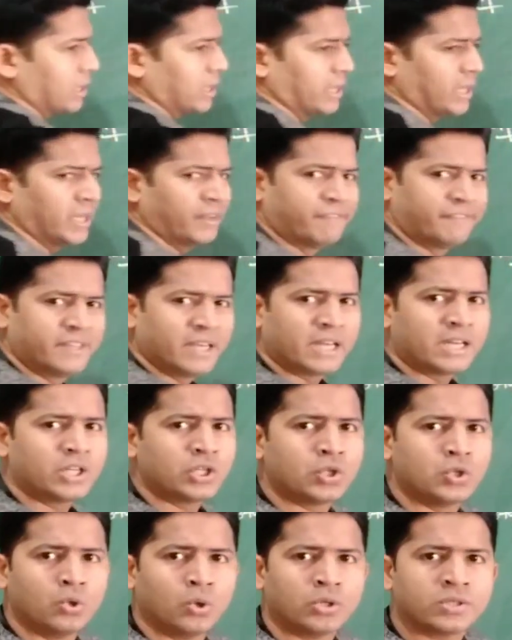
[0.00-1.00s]
If there
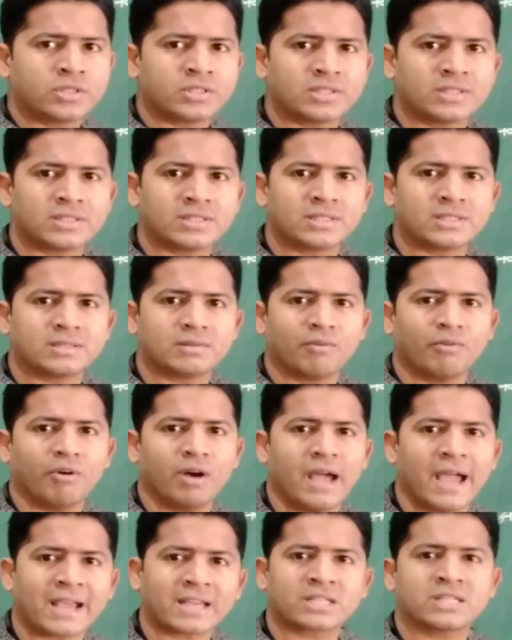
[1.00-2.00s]
is no
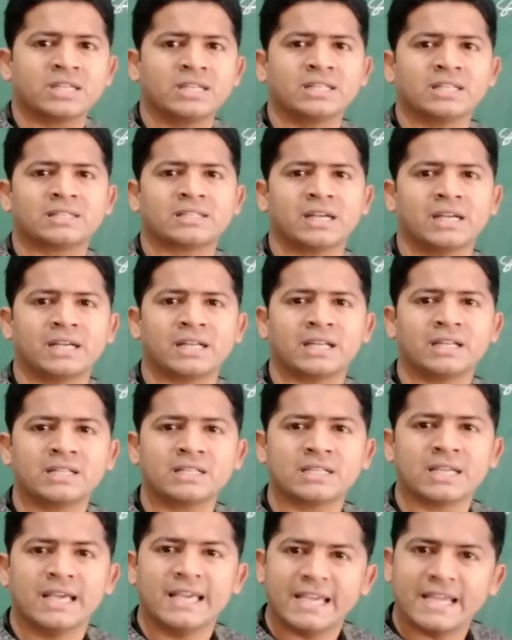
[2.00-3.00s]
action in the
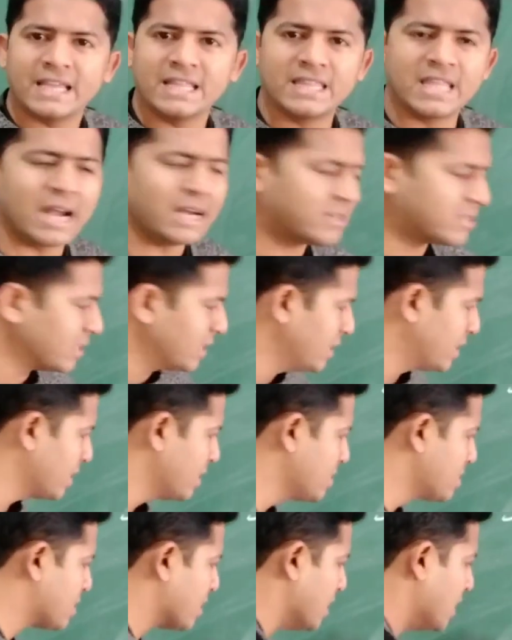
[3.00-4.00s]
sentence, in that
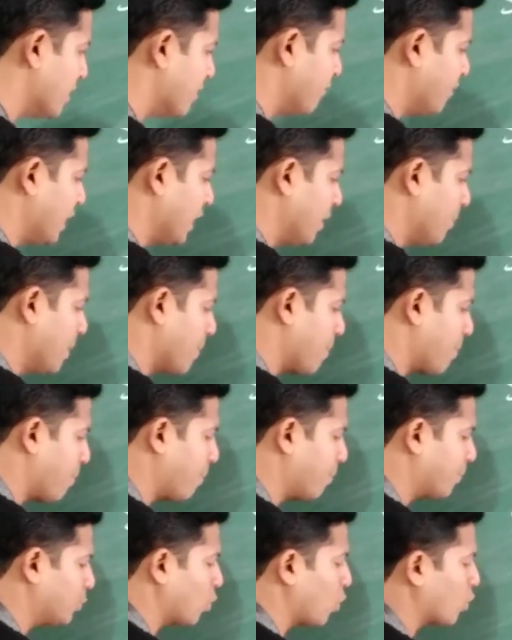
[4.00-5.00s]
sentence, we will
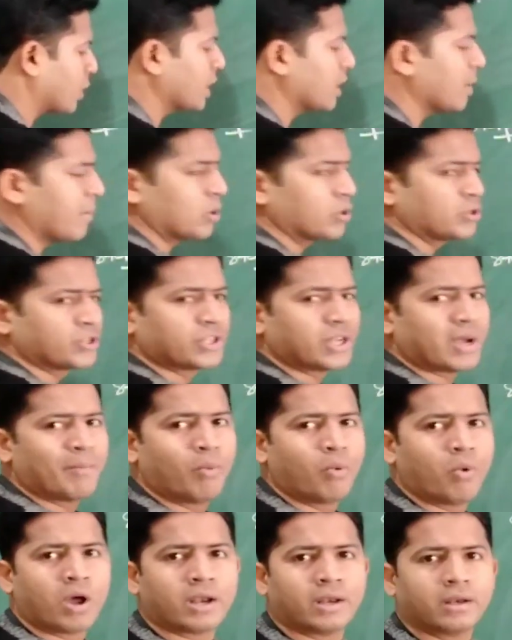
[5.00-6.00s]
be talking about
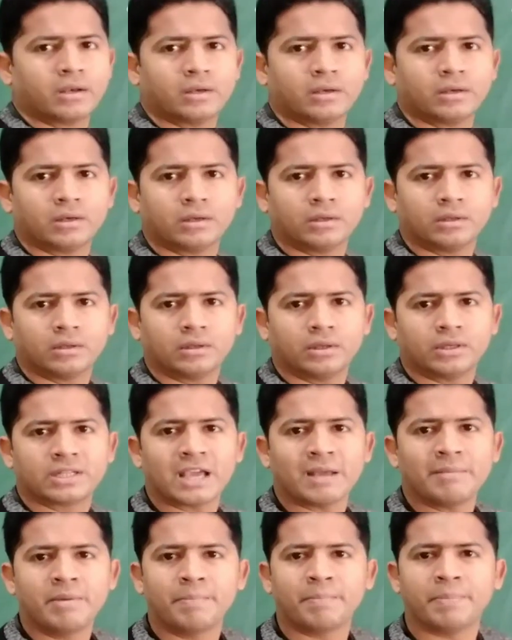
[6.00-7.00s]
someone. It
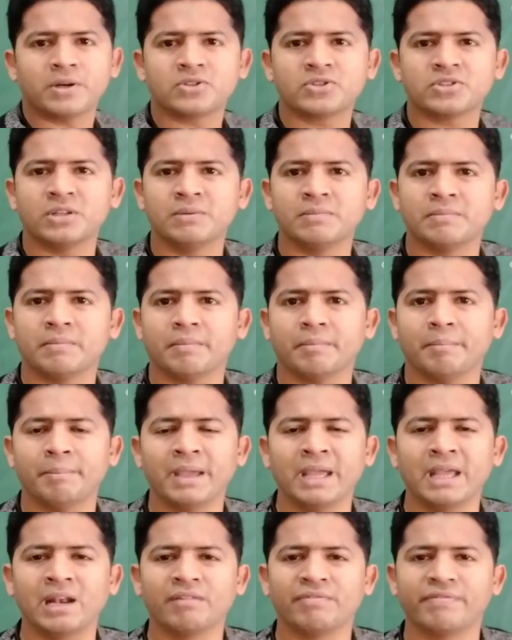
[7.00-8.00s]
can be person,
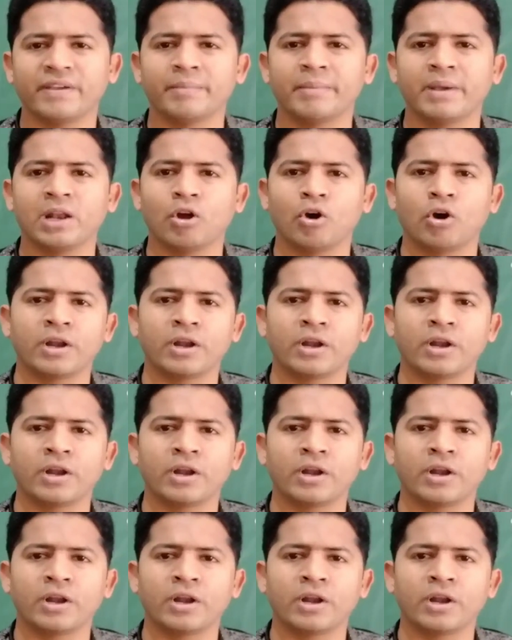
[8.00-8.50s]
male, female, or